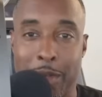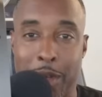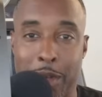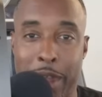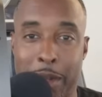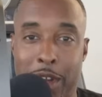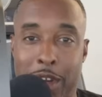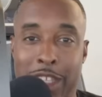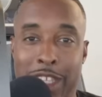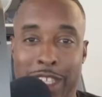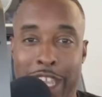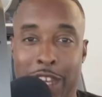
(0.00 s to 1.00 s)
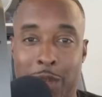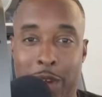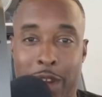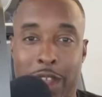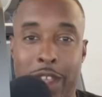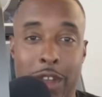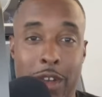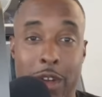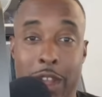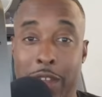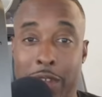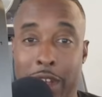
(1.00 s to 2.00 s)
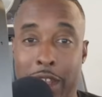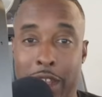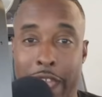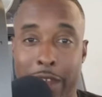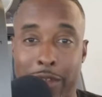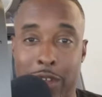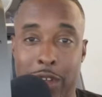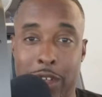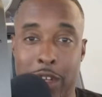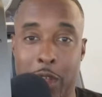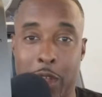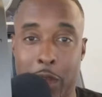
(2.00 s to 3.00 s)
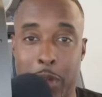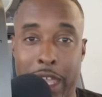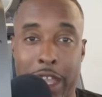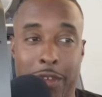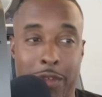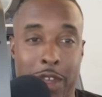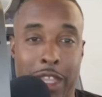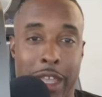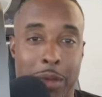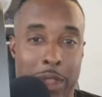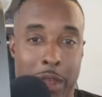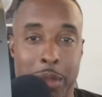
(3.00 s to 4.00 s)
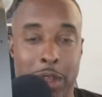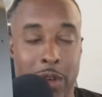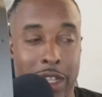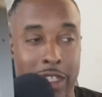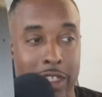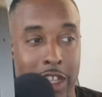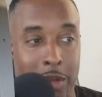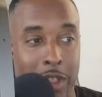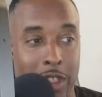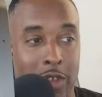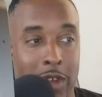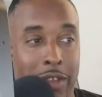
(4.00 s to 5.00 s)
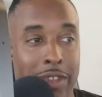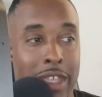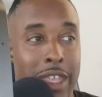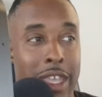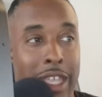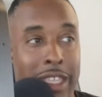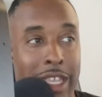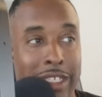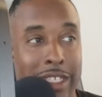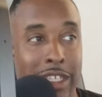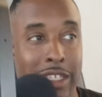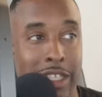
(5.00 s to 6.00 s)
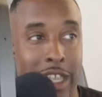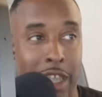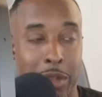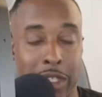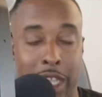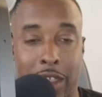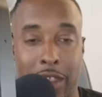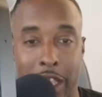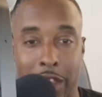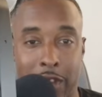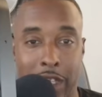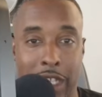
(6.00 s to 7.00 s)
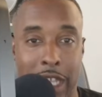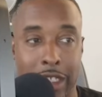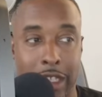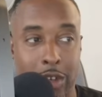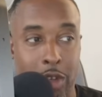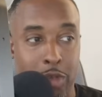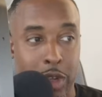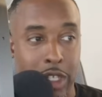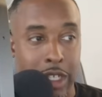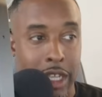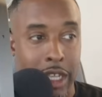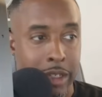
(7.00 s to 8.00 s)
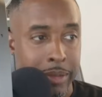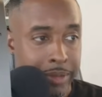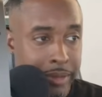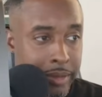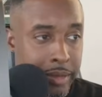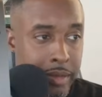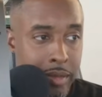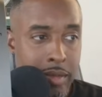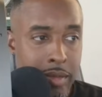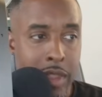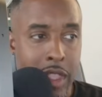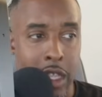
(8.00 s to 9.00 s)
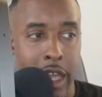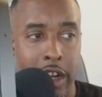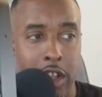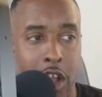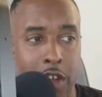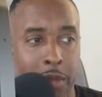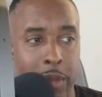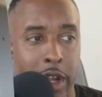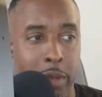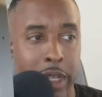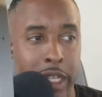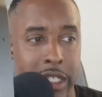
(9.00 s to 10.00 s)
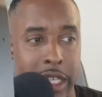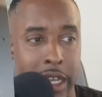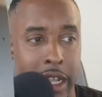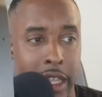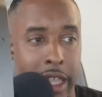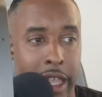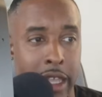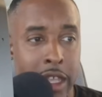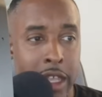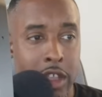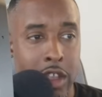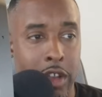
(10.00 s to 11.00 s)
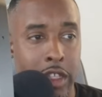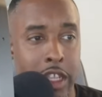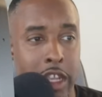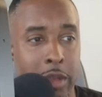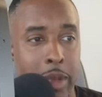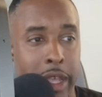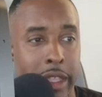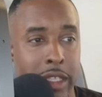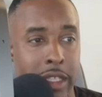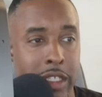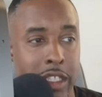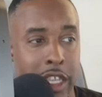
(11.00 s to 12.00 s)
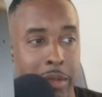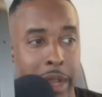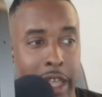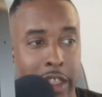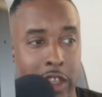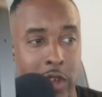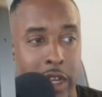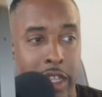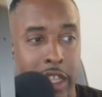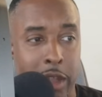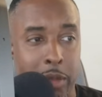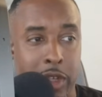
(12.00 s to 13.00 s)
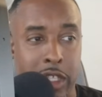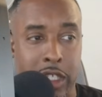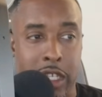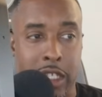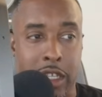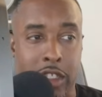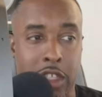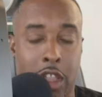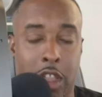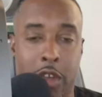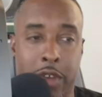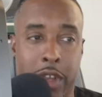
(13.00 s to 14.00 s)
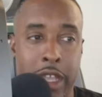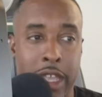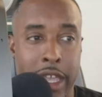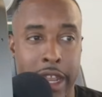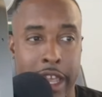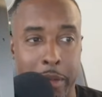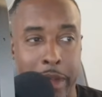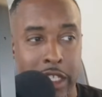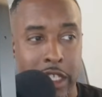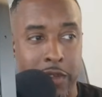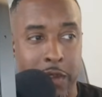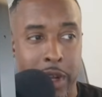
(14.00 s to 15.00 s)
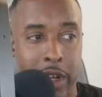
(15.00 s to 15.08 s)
maybe early January, or even after, you know, a playoff run. That'd be great to talk about the draft at that stage of the game. But Taylor, thanks for the text. I do appreciate you. Got a call from Raider Big C in L.A. calling to talk about this team now that training camp, preseason, it's all over, and had a message for Raider